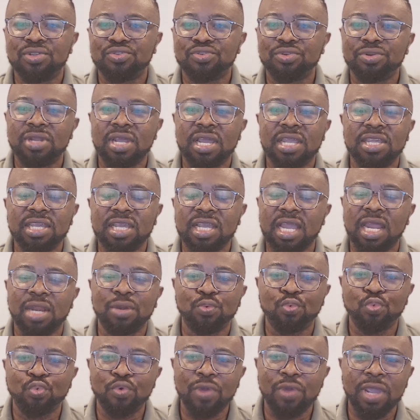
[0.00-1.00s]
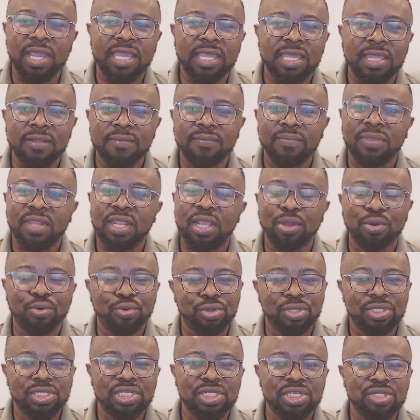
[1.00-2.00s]
so that you can work and
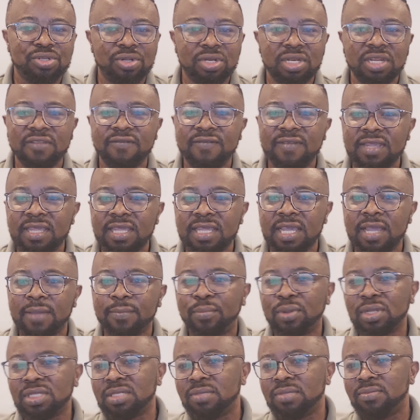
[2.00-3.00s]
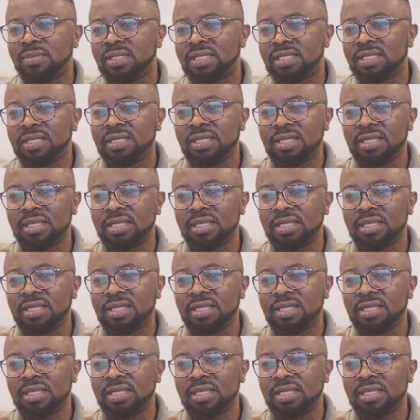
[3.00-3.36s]
continue living here and possibly